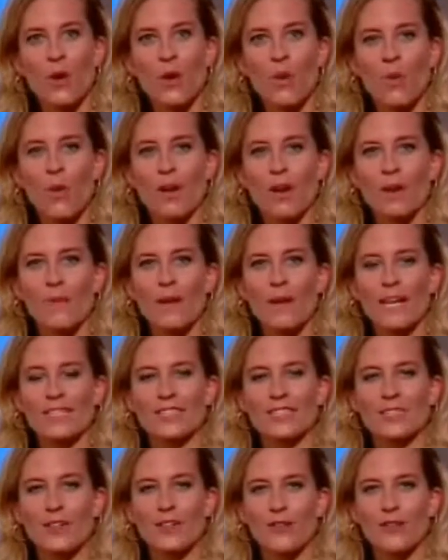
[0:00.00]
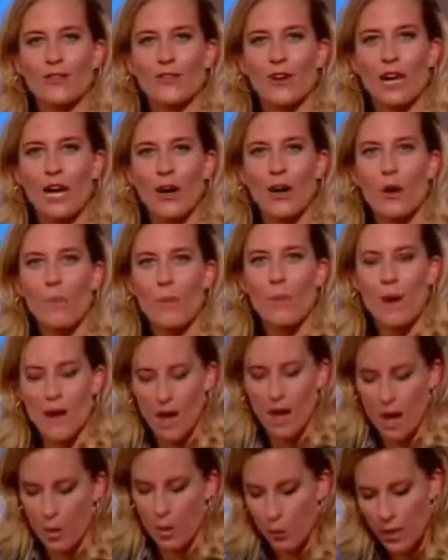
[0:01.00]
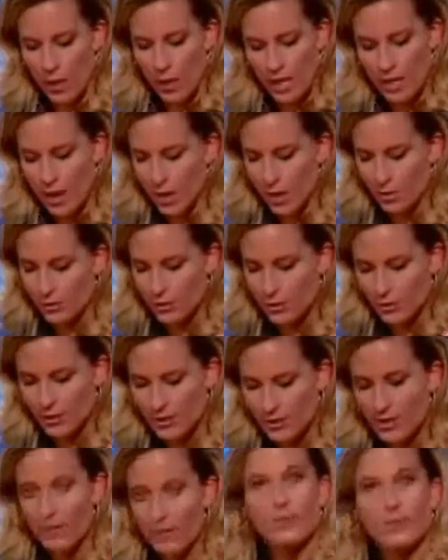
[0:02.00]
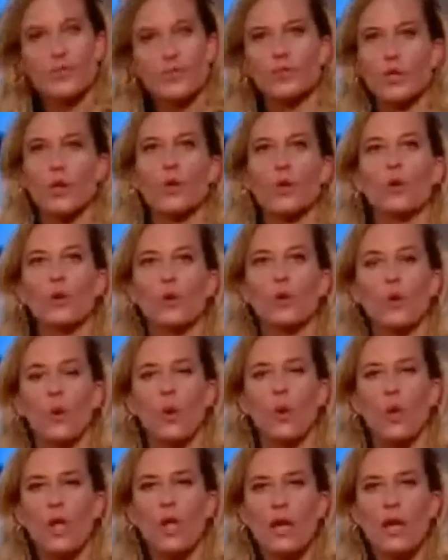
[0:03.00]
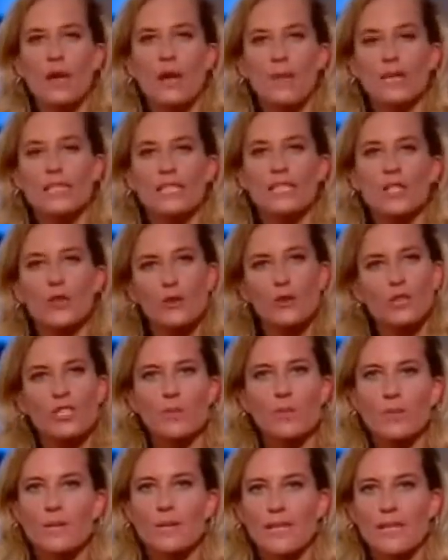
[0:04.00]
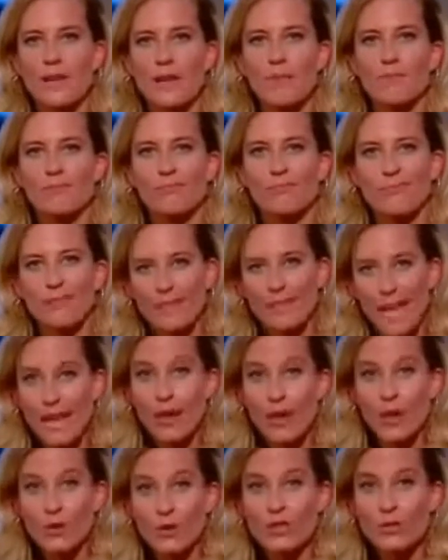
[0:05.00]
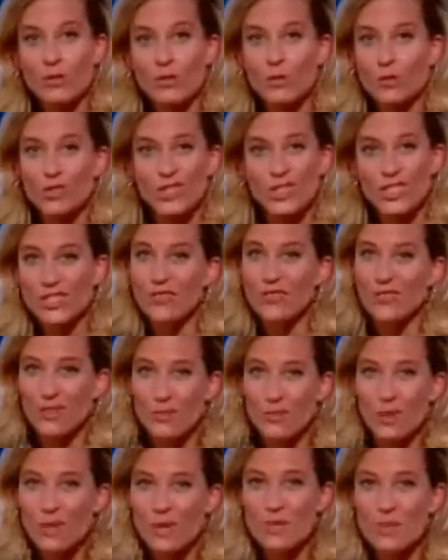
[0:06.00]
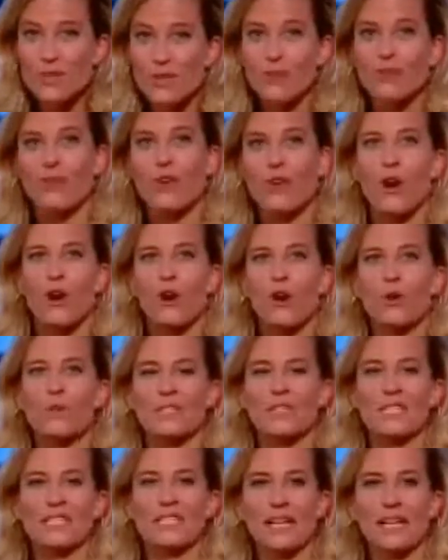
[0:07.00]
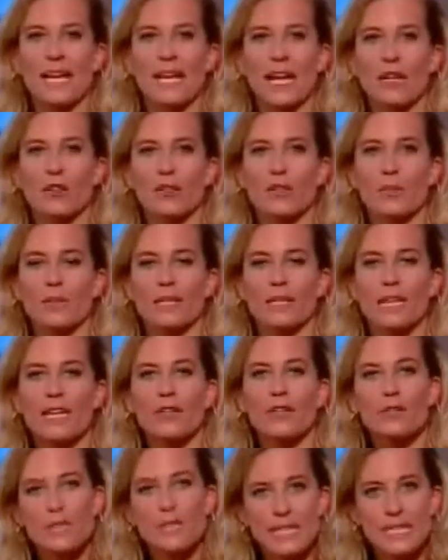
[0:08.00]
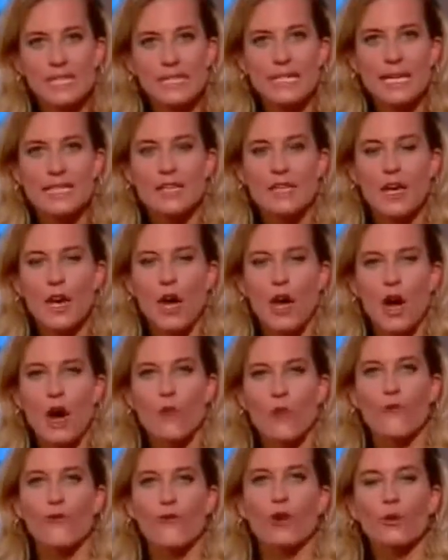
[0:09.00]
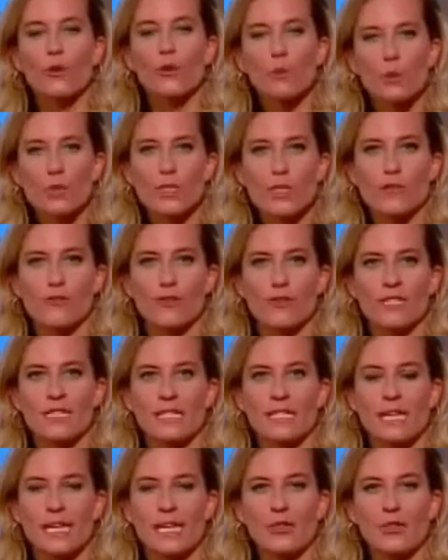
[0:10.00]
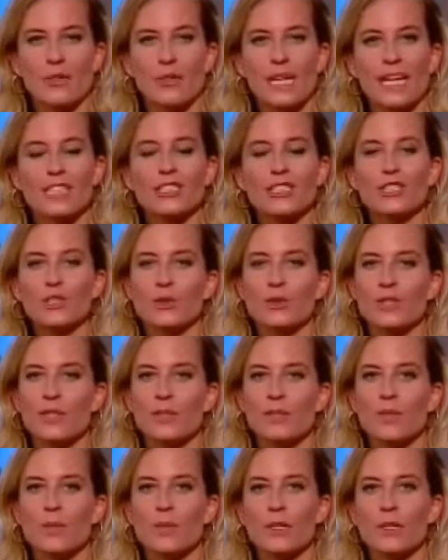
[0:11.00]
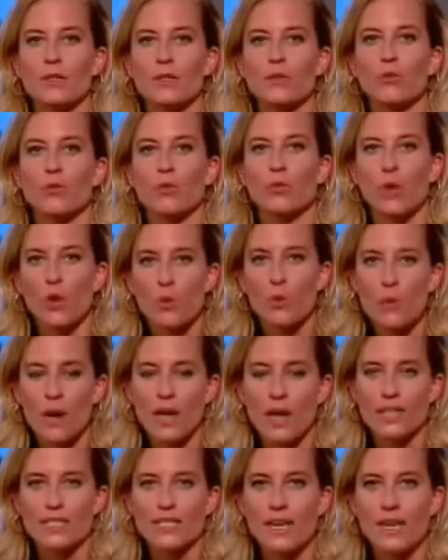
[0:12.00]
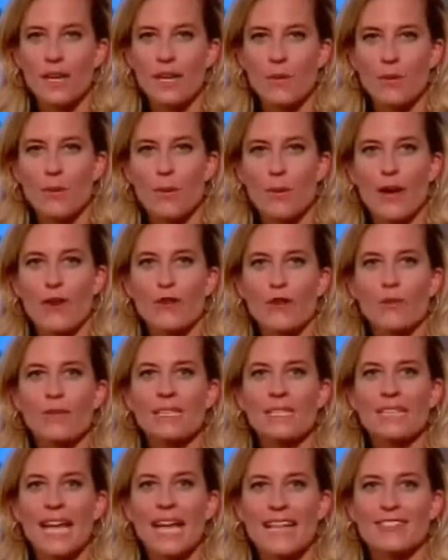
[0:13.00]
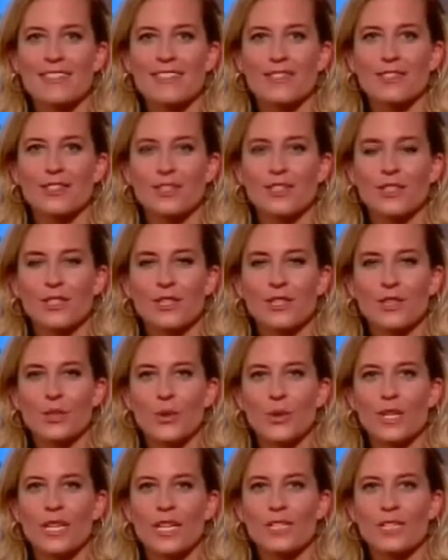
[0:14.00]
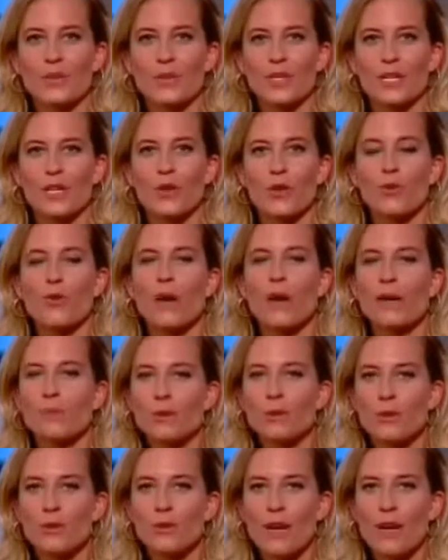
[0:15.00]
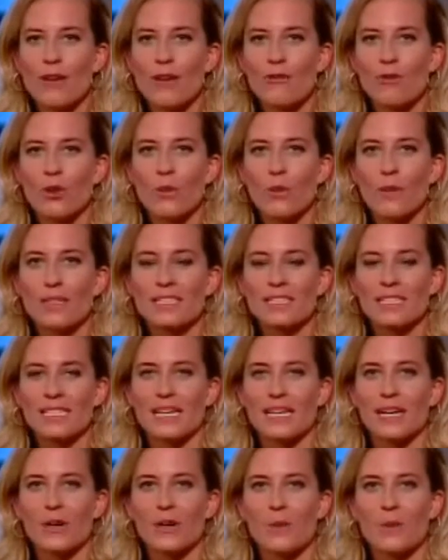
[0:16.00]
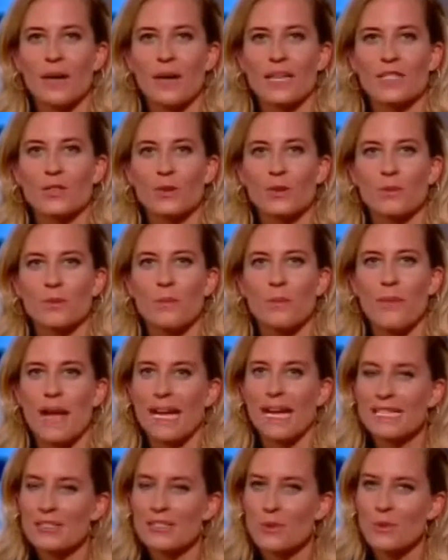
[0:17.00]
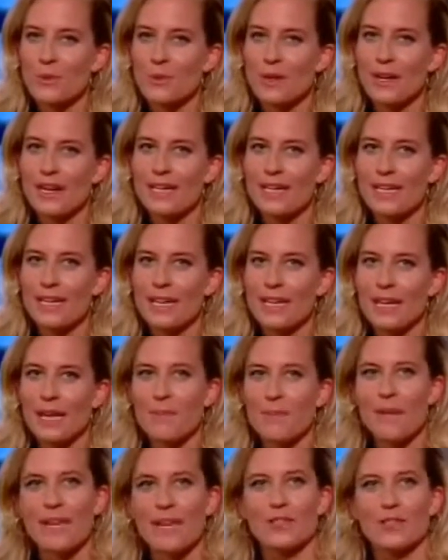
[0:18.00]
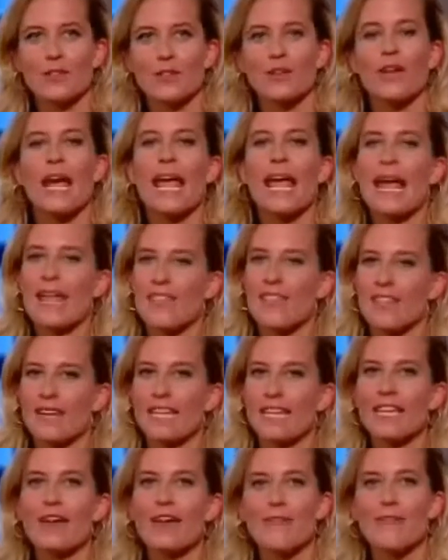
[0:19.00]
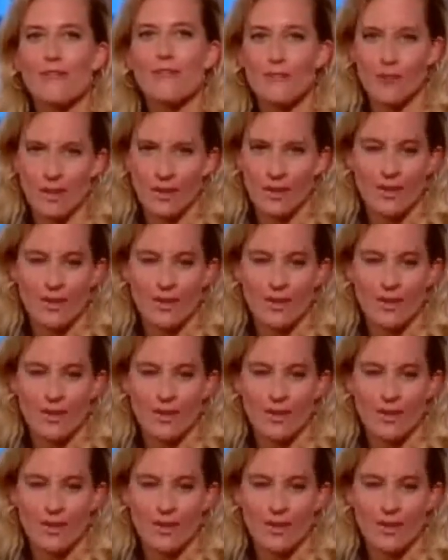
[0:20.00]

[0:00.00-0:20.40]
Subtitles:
Welcome back to Call for Help. We are doing something so cool because it used to be that Legos were just a fun way to build farms and towns, but Legos these days are far more sophisticated. You can actually use them to build robots. Prepare to be dazzled. Joining us with an incredible array of robots is LEGO Mindstorm's mastermind and master Anthony Fudd.